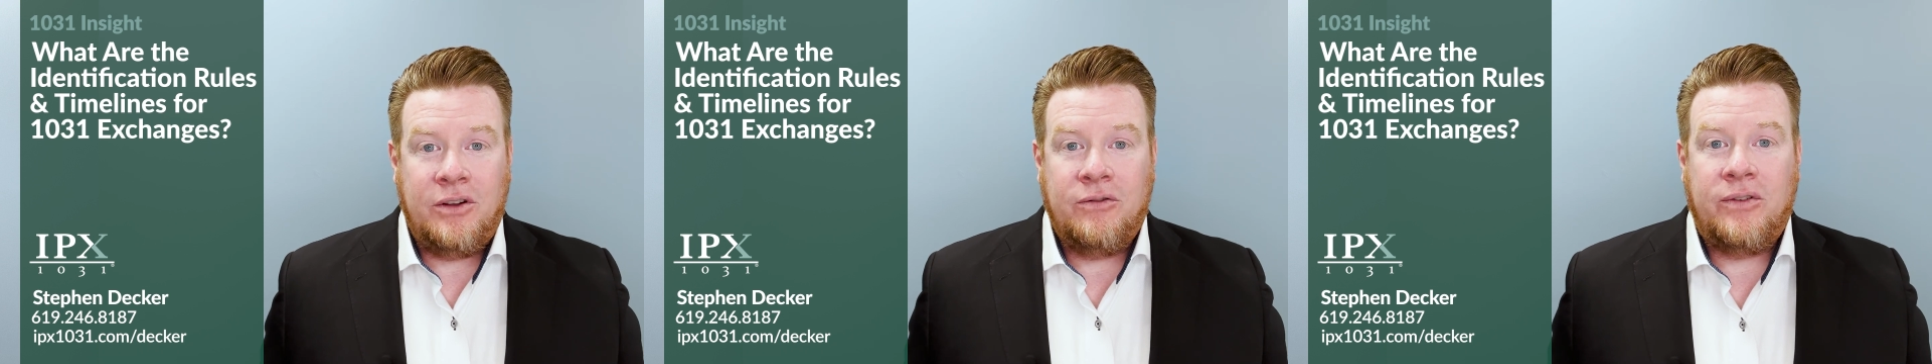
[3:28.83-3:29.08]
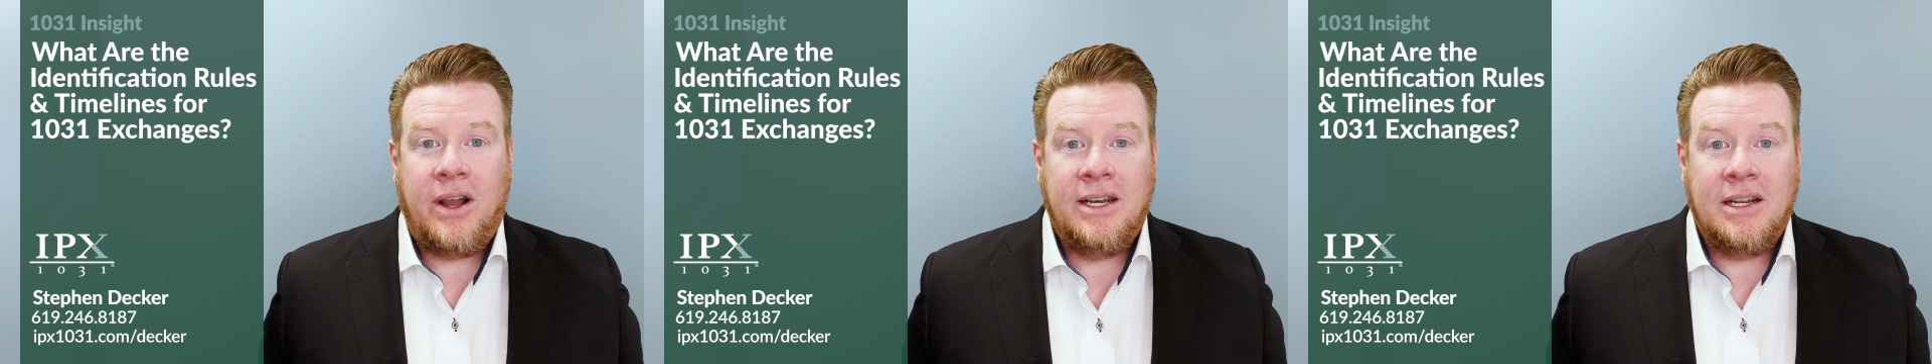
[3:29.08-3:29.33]
you
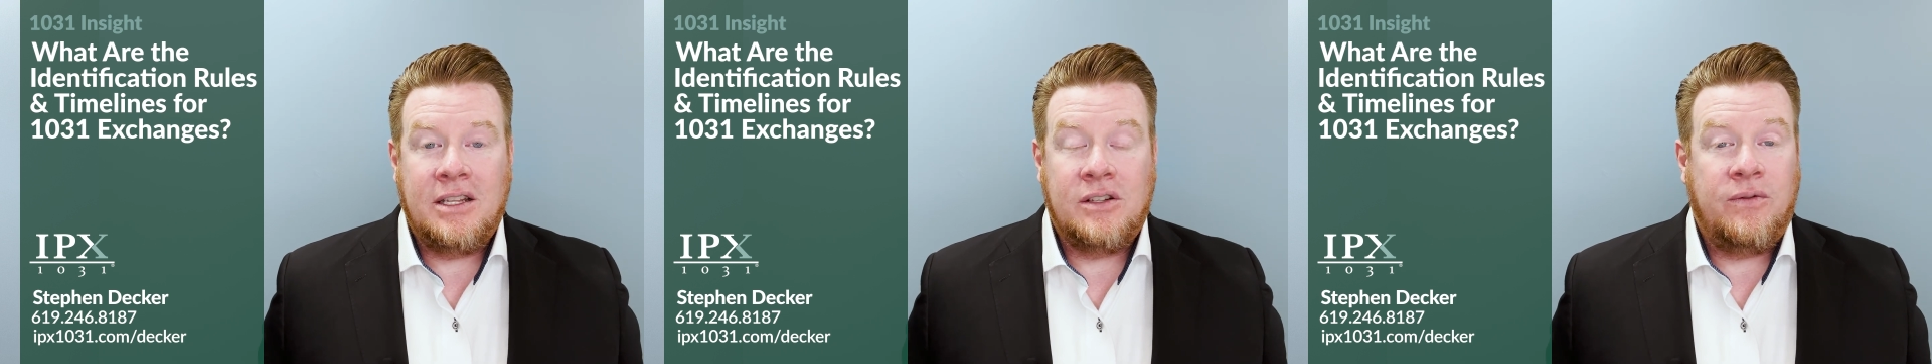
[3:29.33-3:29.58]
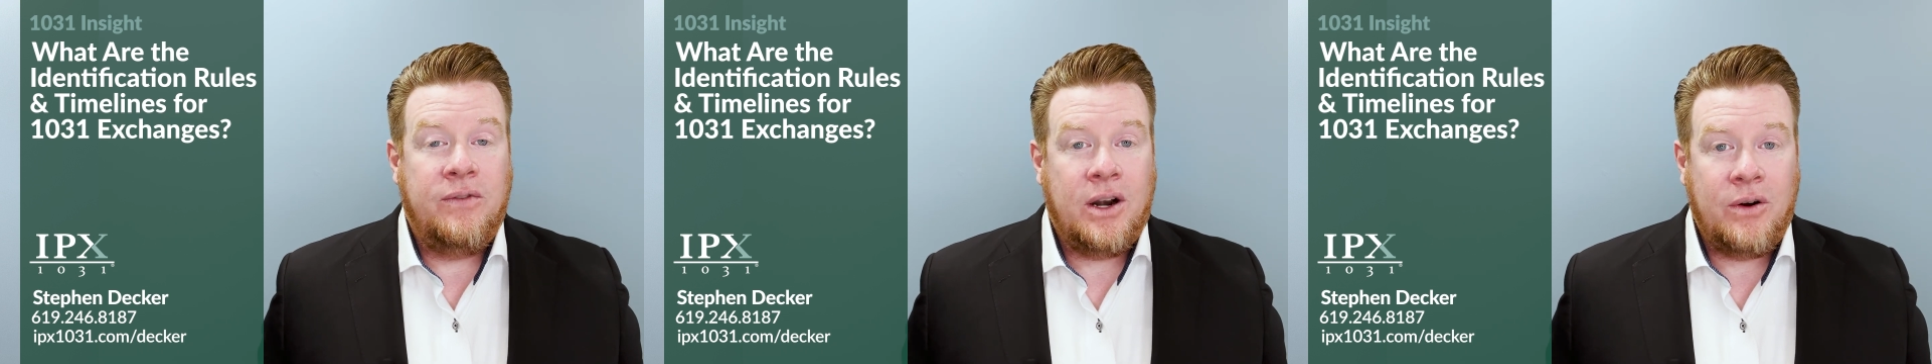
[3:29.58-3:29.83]
find it
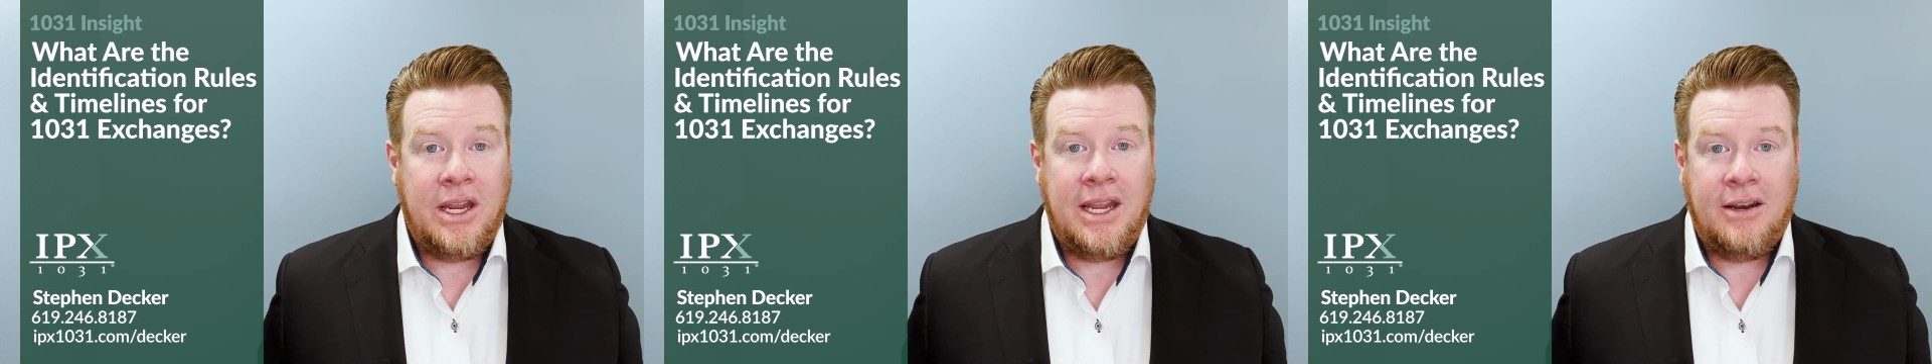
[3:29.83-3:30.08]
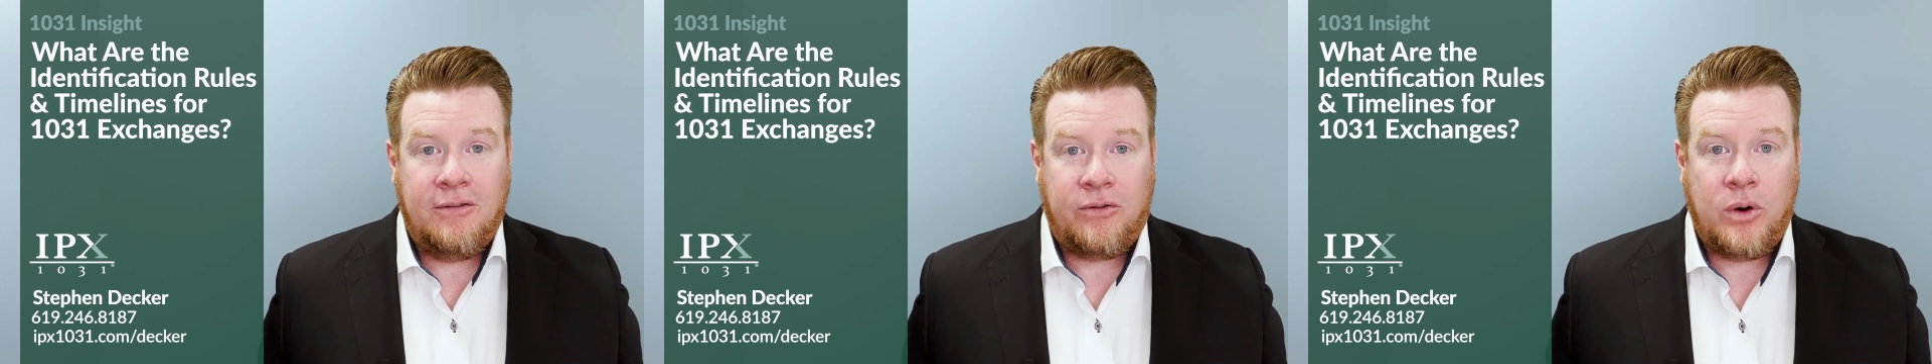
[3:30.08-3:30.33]
is very
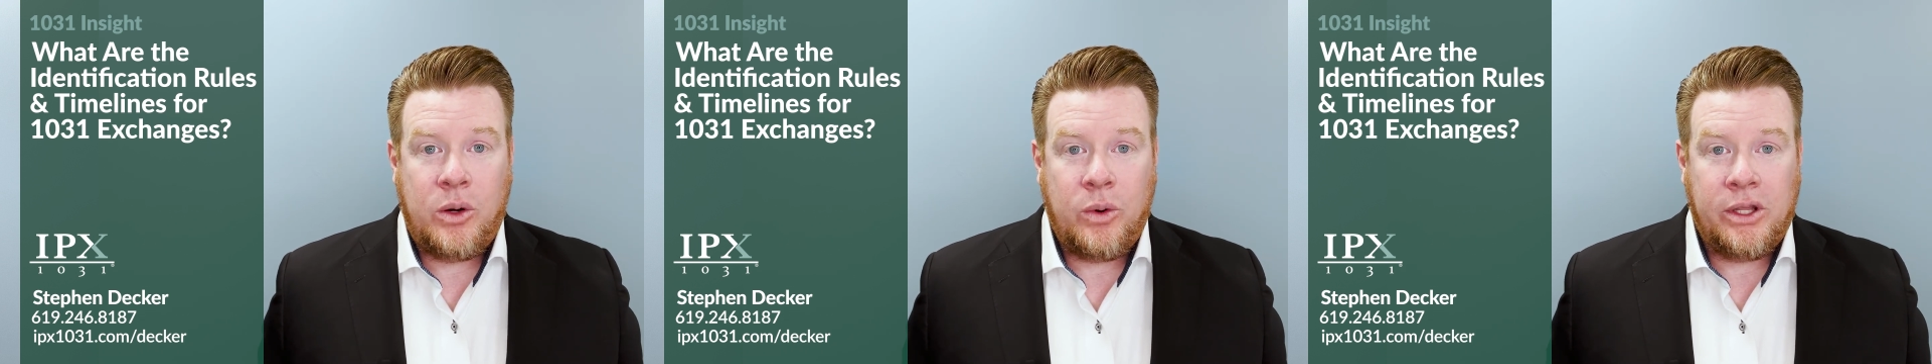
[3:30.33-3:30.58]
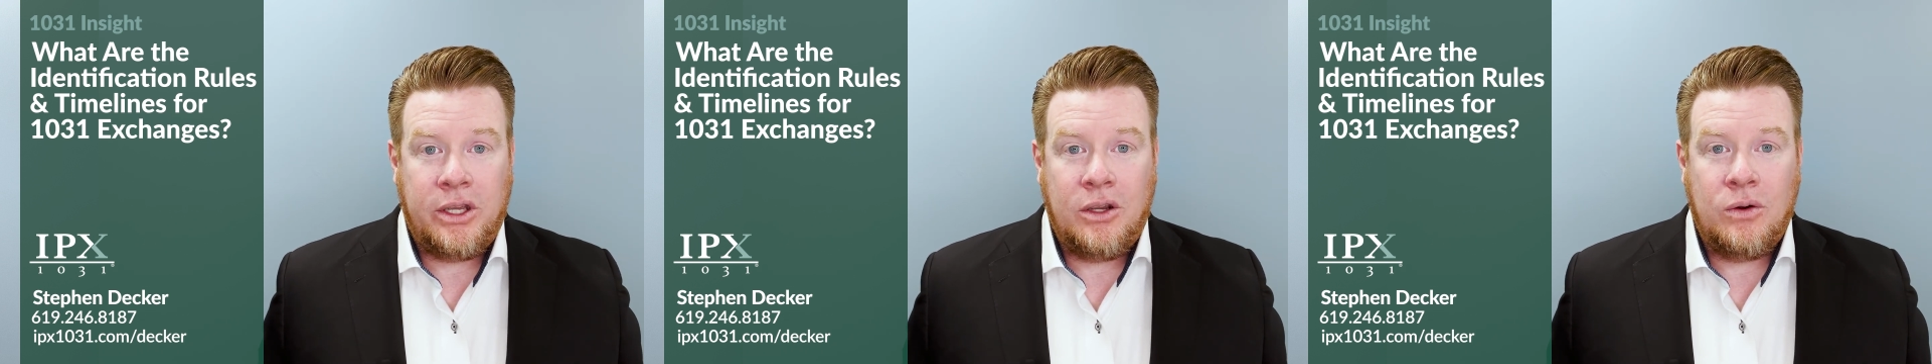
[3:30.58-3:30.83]

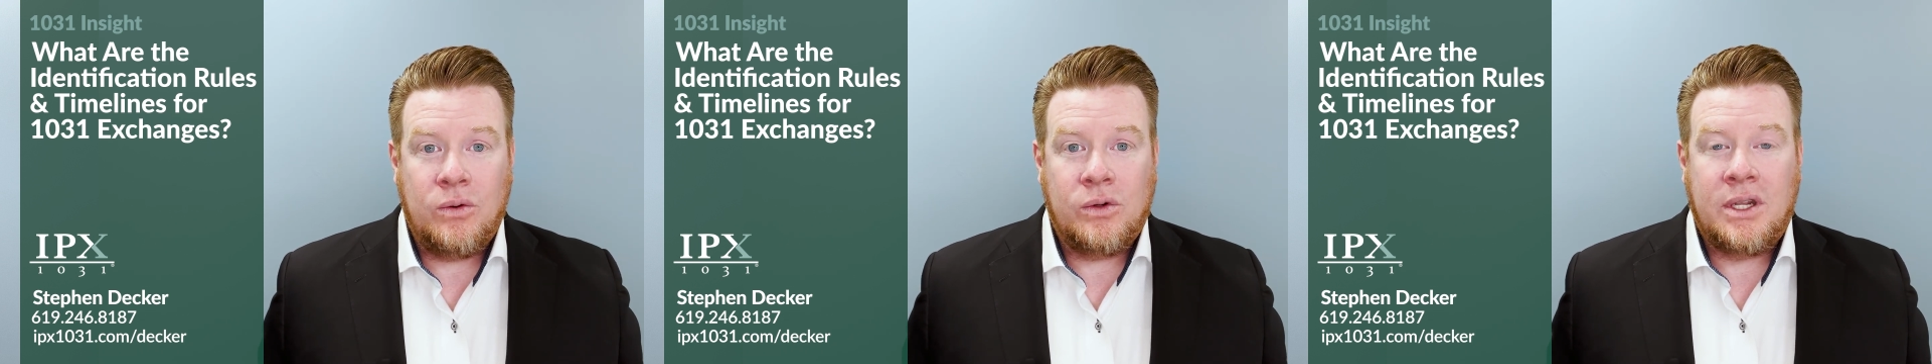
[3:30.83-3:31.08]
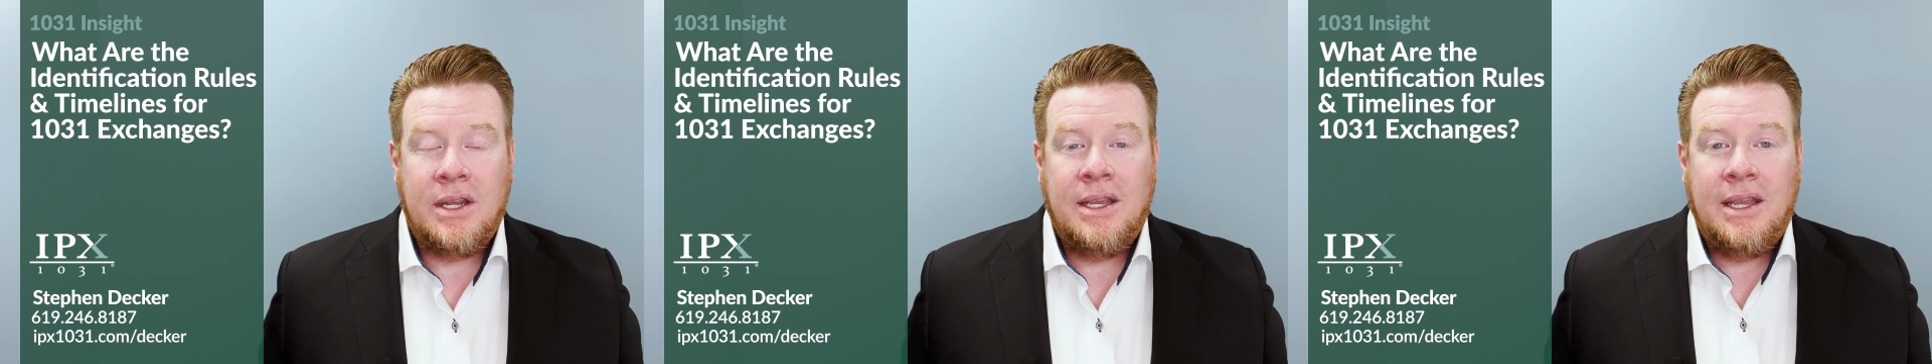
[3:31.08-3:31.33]
infrequently used.